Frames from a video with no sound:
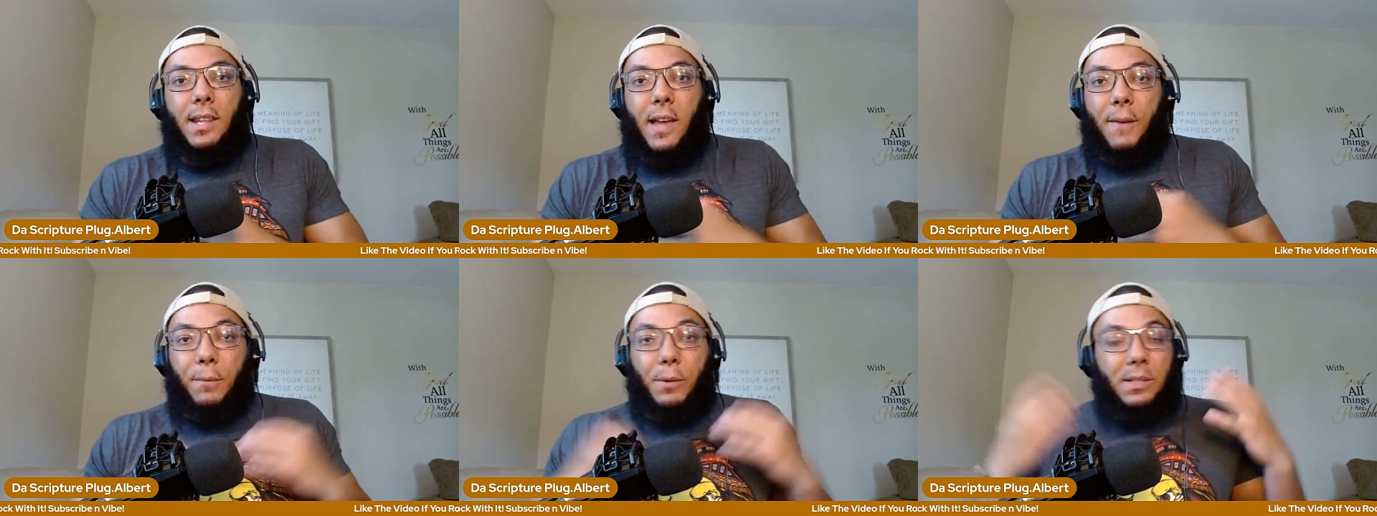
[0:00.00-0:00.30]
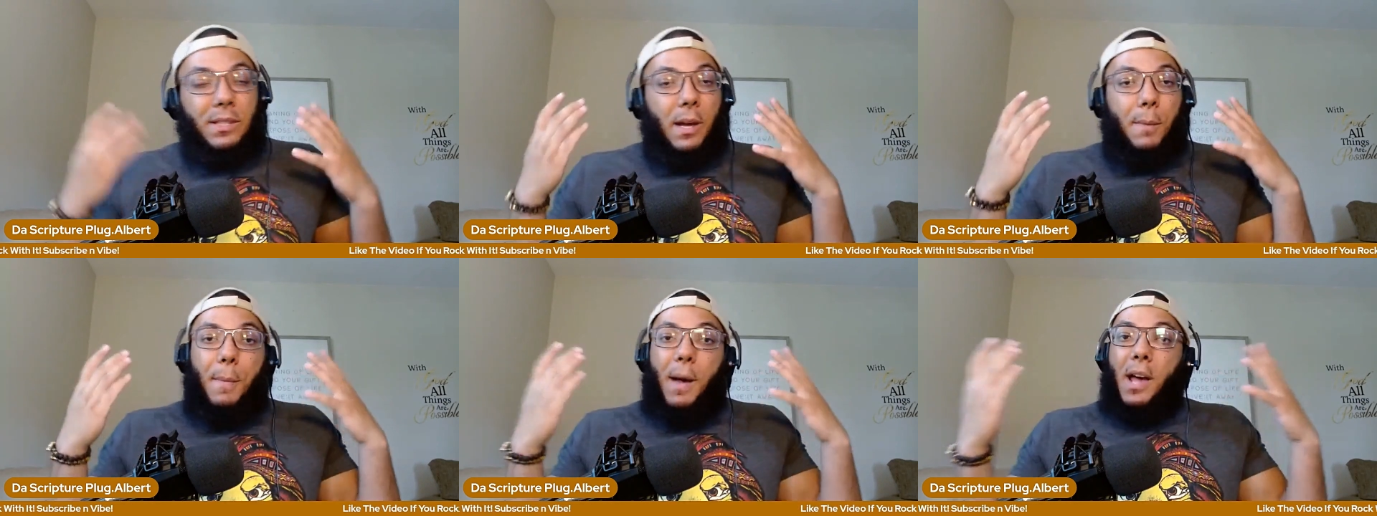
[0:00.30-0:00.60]
that for
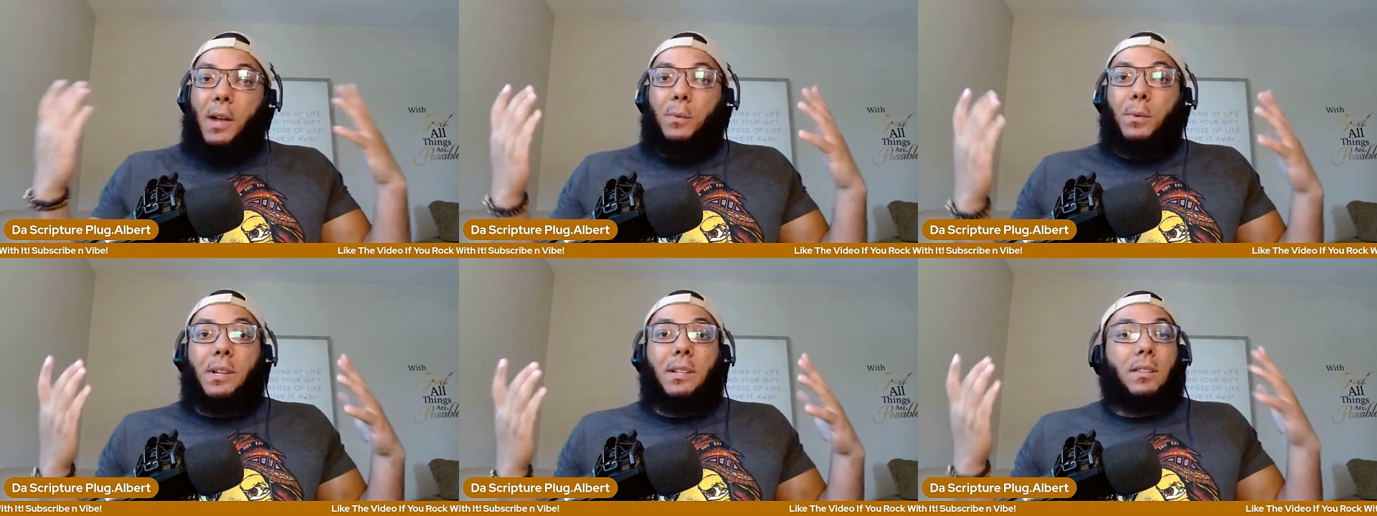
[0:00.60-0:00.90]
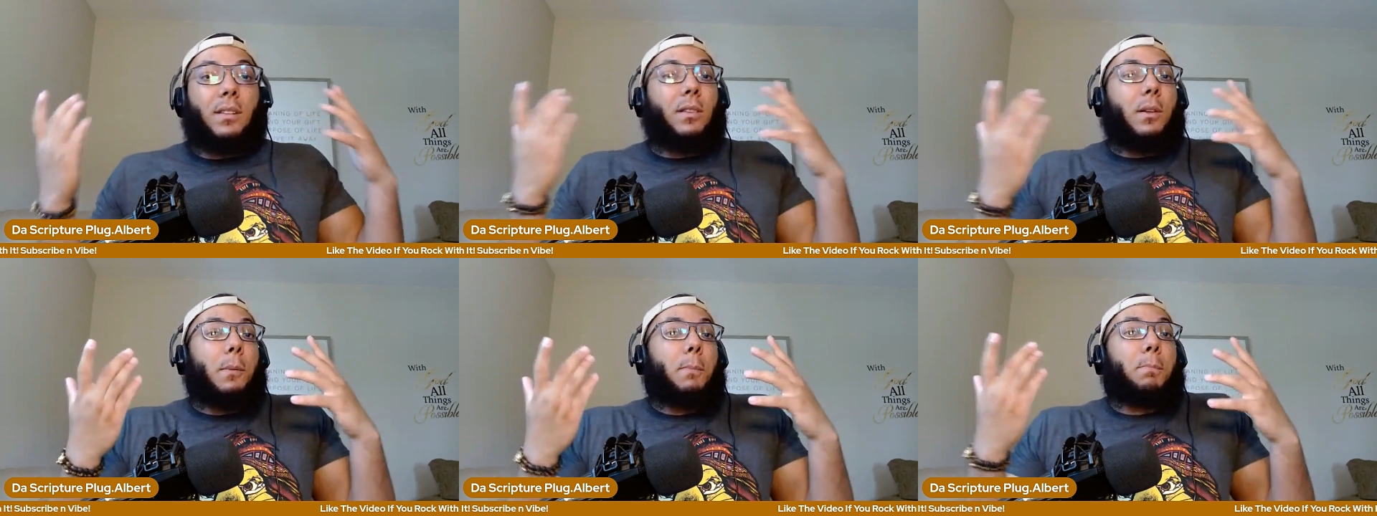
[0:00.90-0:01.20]
some odd
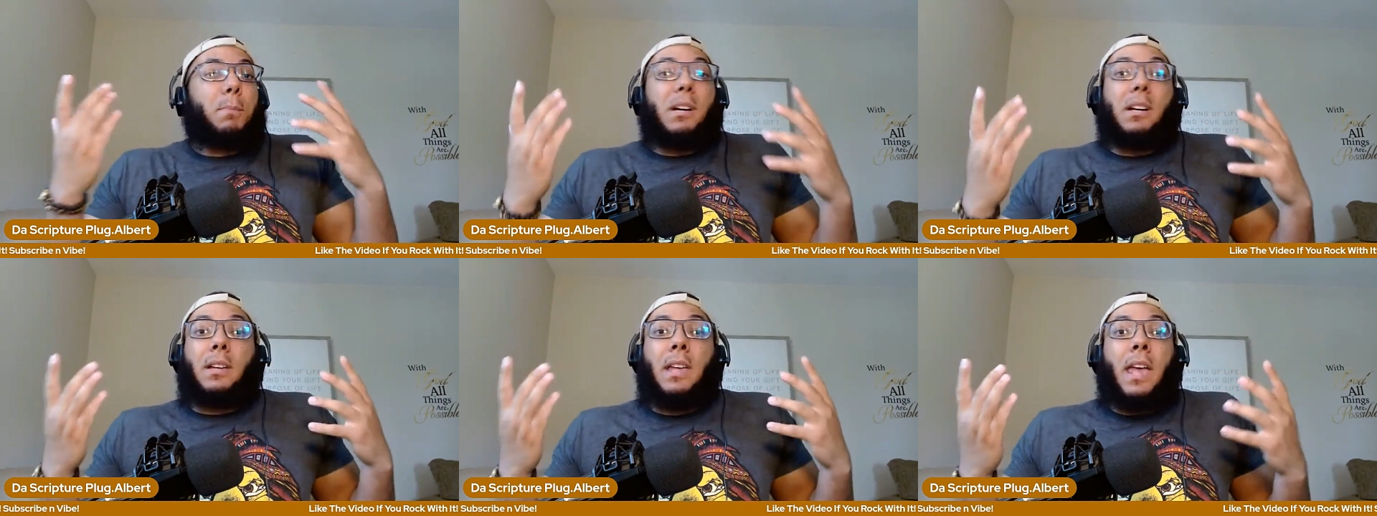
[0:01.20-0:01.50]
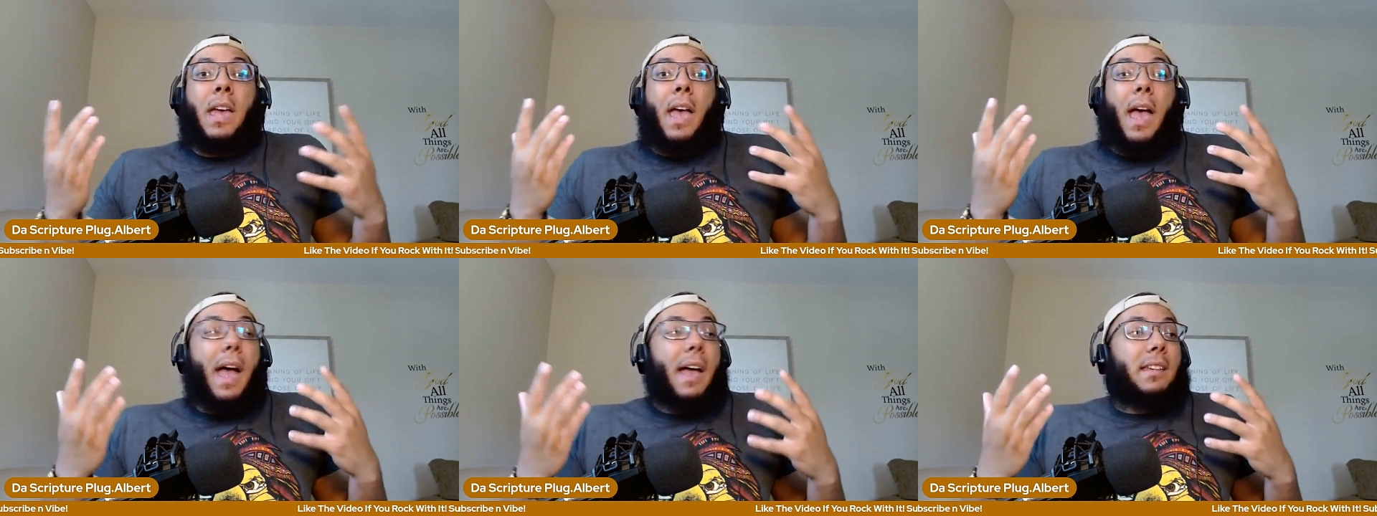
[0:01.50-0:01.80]
reason their book
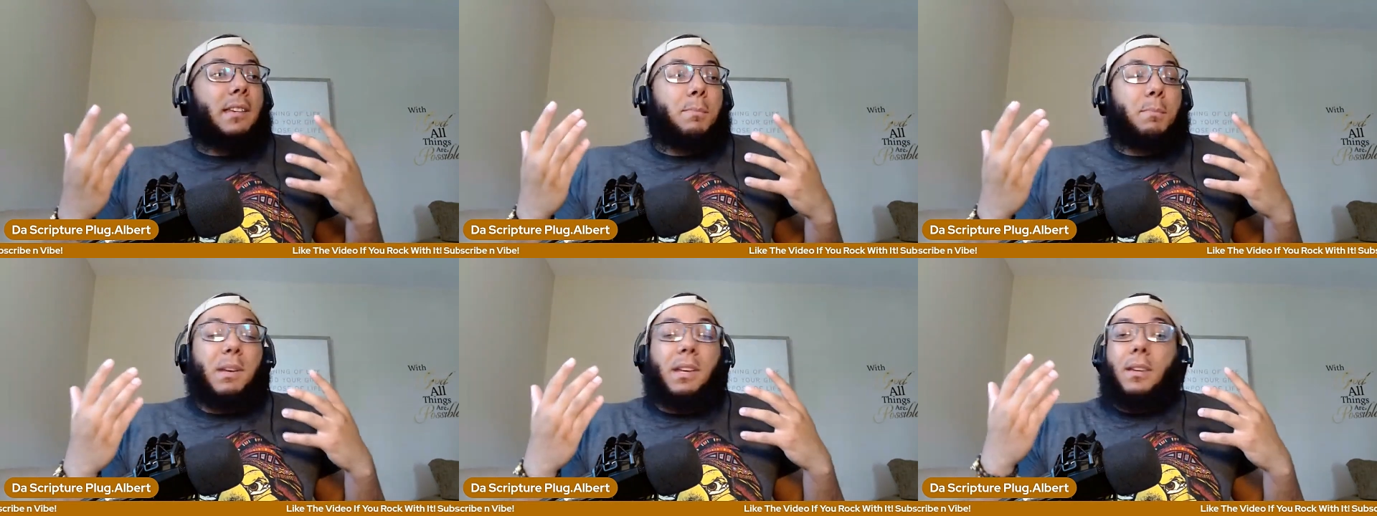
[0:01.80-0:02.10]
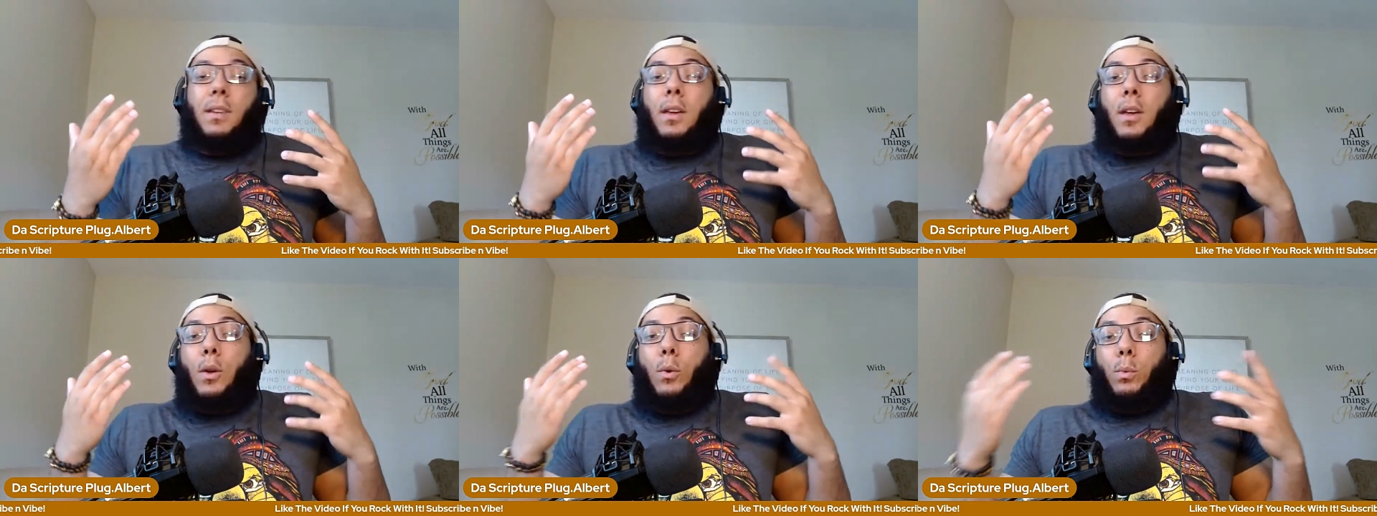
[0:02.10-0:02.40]
hasn't
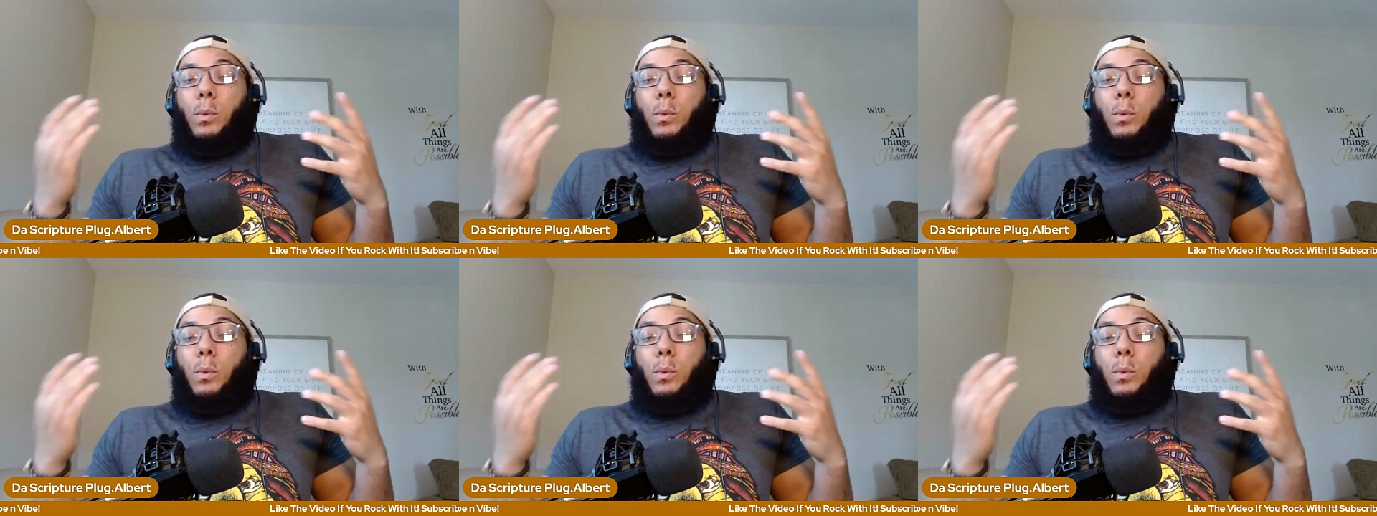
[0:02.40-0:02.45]
been